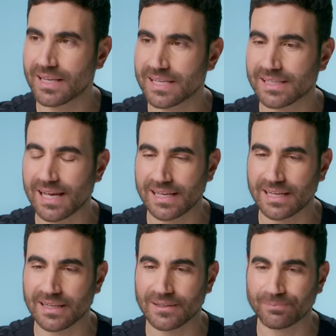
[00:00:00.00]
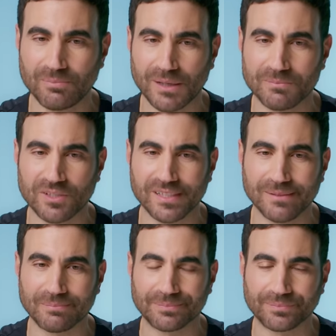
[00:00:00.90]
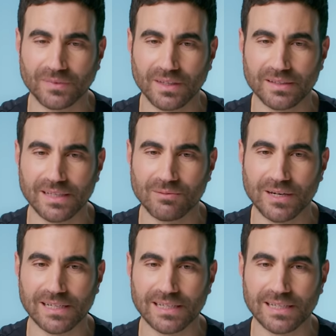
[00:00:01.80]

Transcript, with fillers: There's a uh, mum's gym near where I